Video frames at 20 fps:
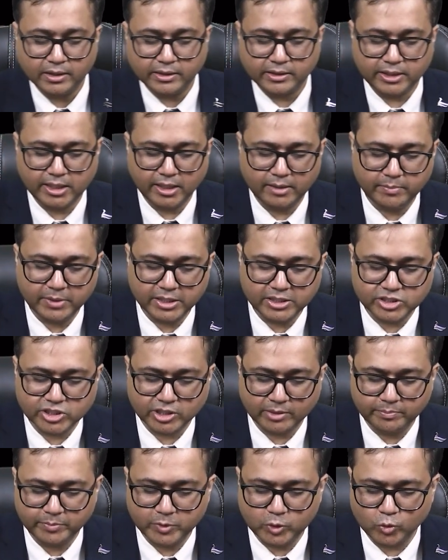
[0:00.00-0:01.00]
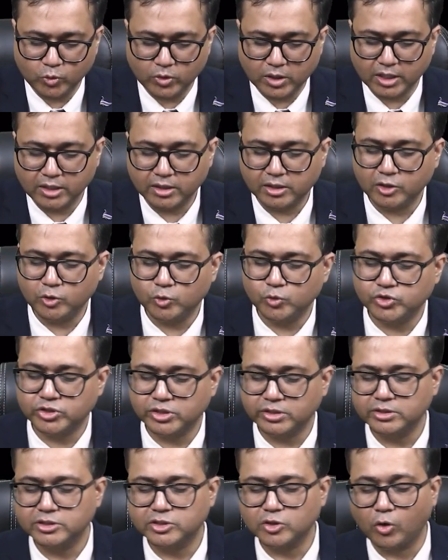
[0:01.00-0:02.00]
They may jump to
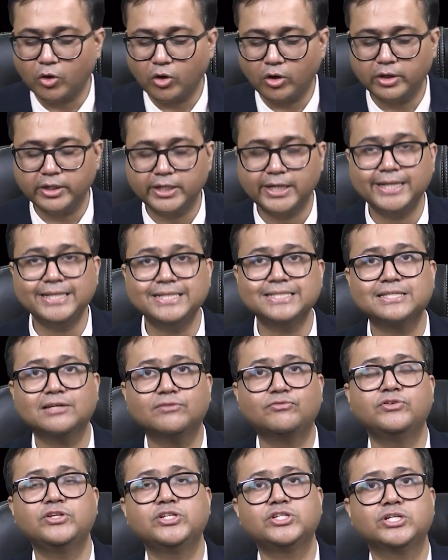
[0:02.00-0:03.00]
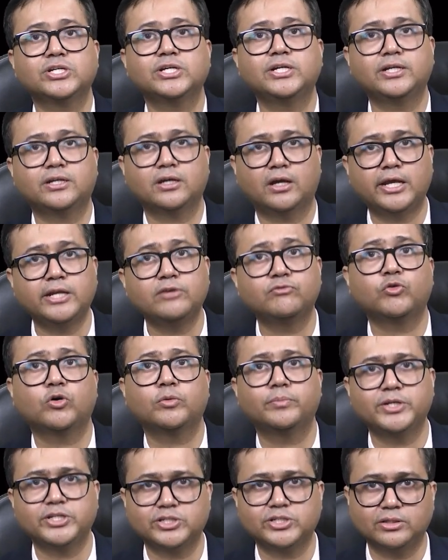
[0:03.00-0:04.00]
conclusions on insufficient
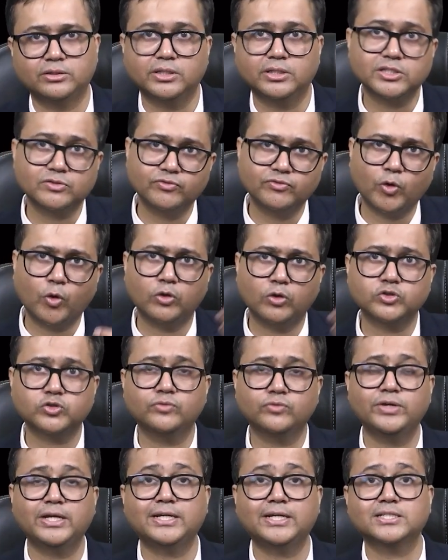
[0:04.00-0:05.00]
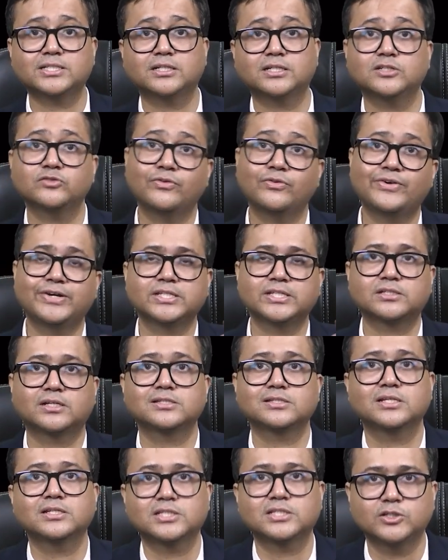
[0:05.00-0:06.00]
information. This also we had discussed when we were
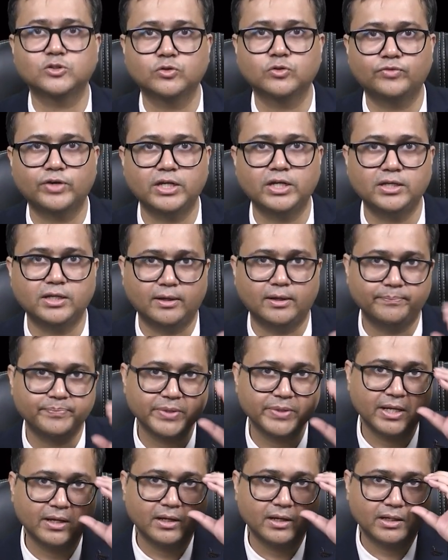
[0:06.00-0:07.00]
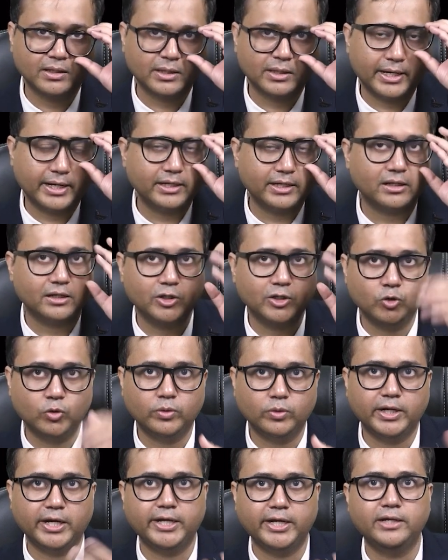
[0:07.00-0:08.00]
discussing schizophrenia that you
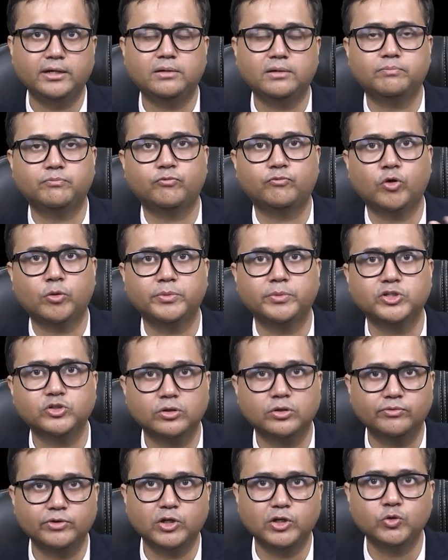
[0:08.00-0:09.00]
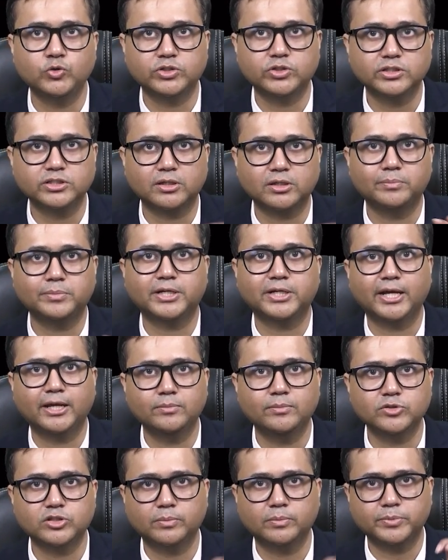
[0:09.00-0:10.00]
know in formation of delusion
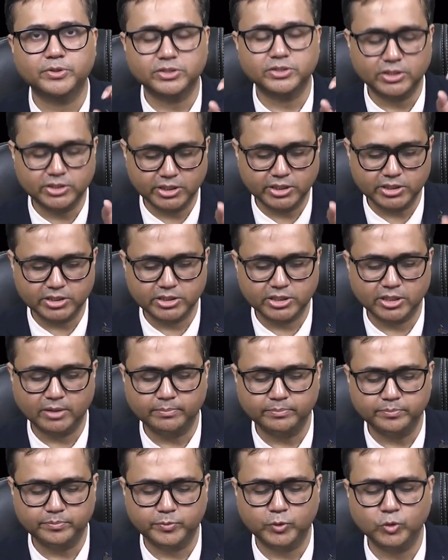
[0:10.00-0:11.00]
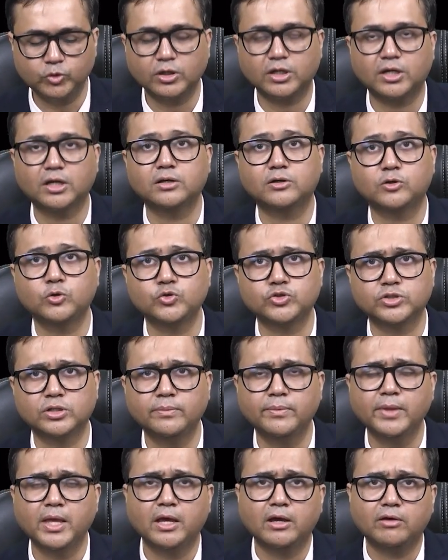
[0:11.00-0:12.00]
sometimes the person just jump to the conclusion
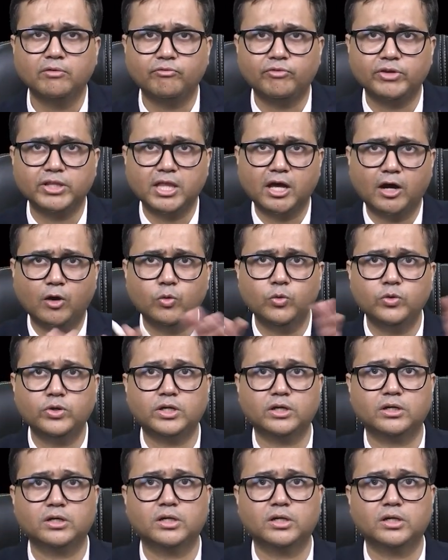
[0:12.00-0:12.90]
without